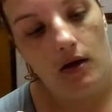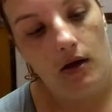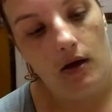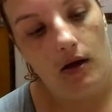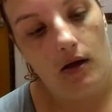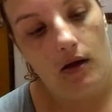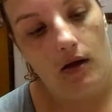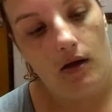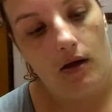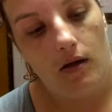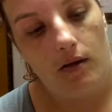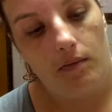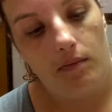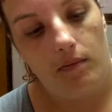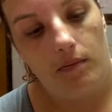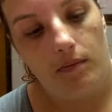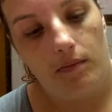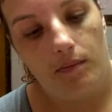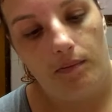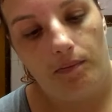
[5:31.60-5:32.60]

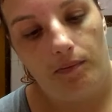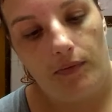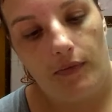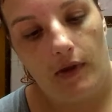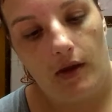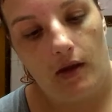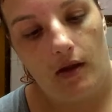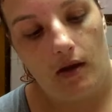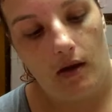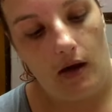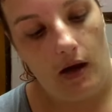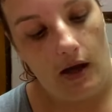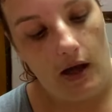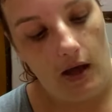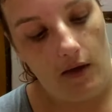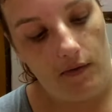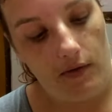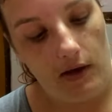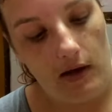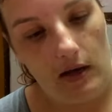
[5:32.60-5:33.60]
I
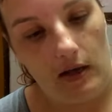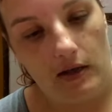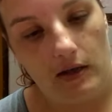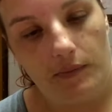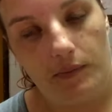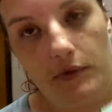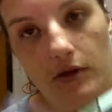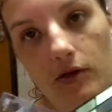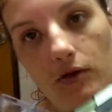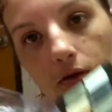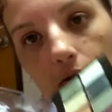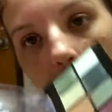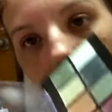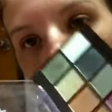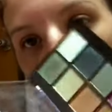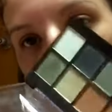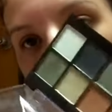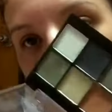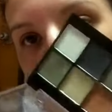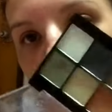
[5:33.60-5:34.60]
haven't dipped into the
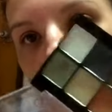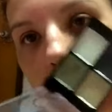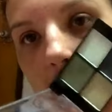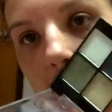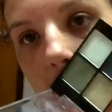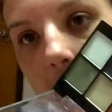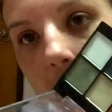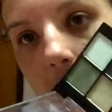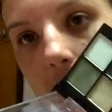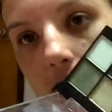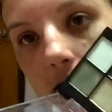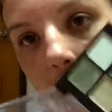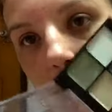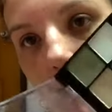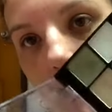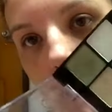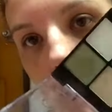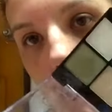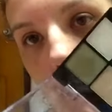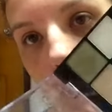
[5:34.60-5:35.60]
gold yet. That's
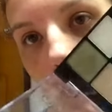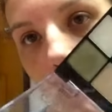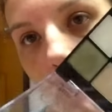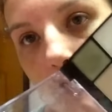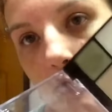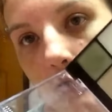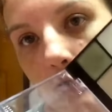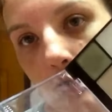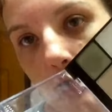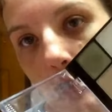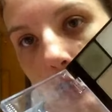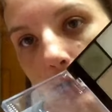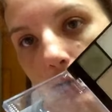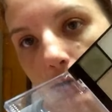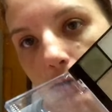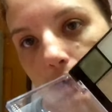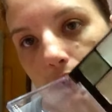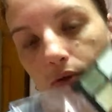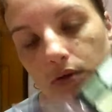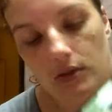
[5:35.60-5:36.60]
something I'd like to
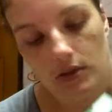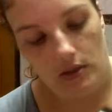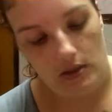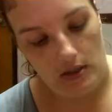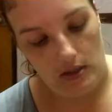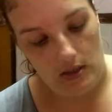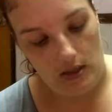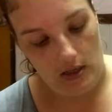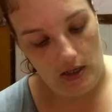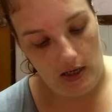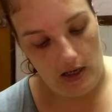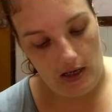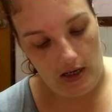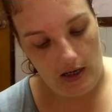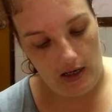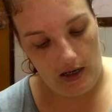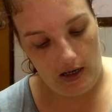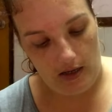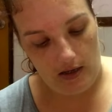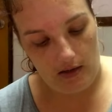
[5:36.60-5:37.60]
do.
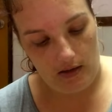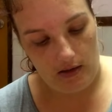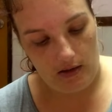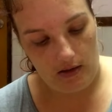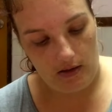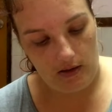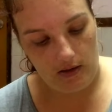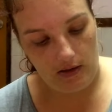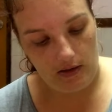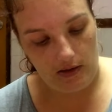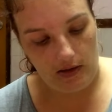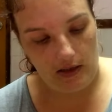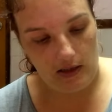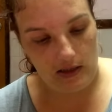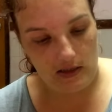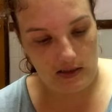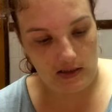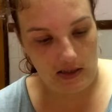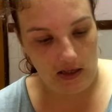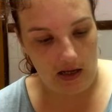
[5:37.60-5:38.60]
And
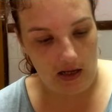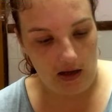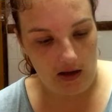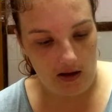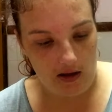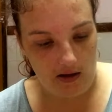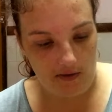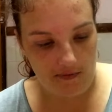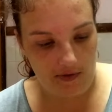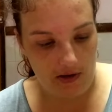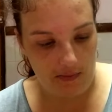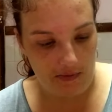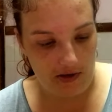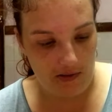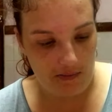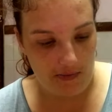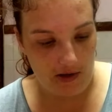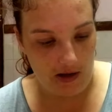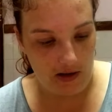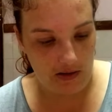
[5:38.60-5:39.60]
these have how many
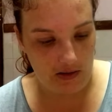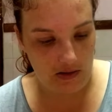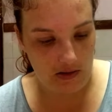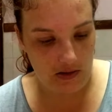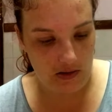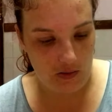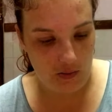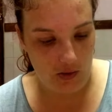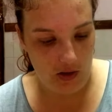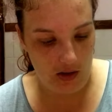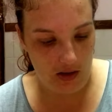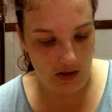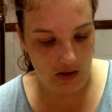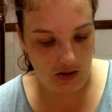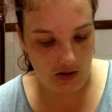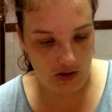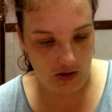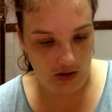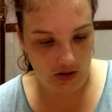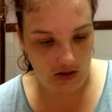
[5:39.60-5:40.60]
mattes?
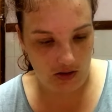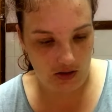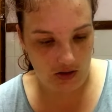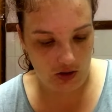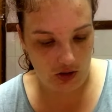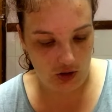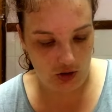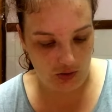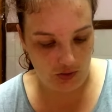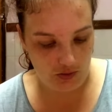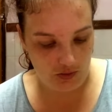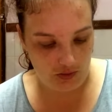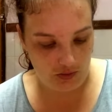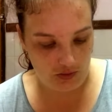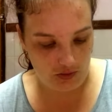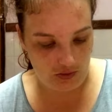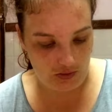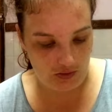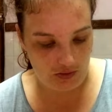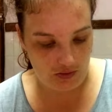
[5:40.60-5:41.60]
1, 2,
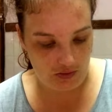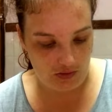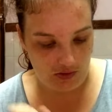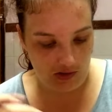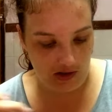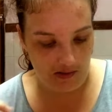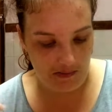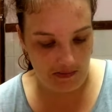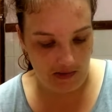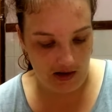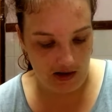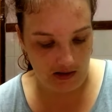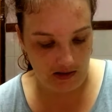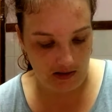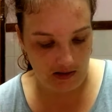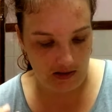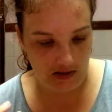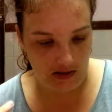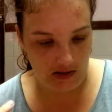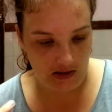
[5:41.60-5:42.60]
3
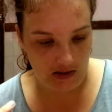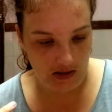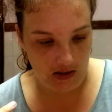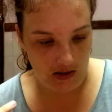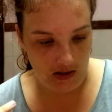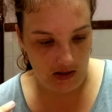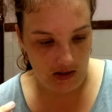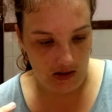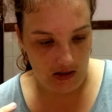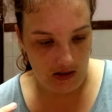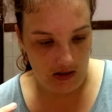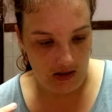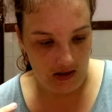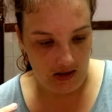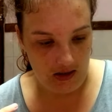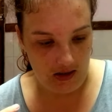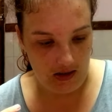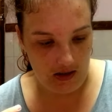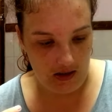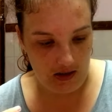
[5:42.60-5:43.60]
mattes
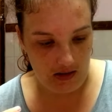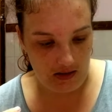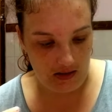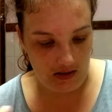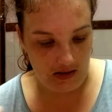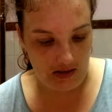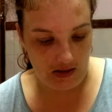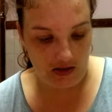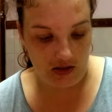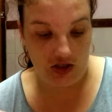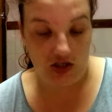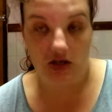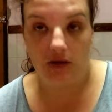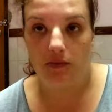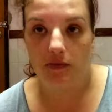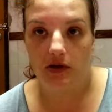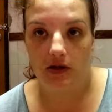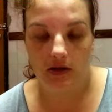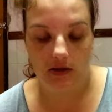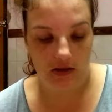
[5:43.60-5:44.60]
and 6
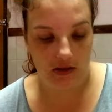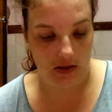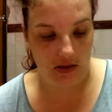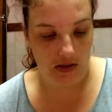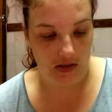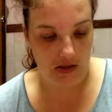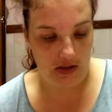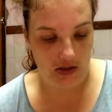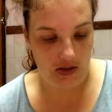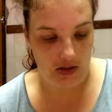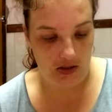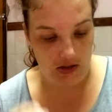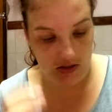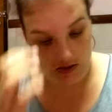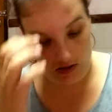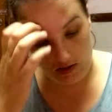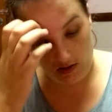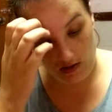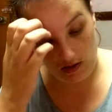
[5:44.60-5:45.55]
shimmers.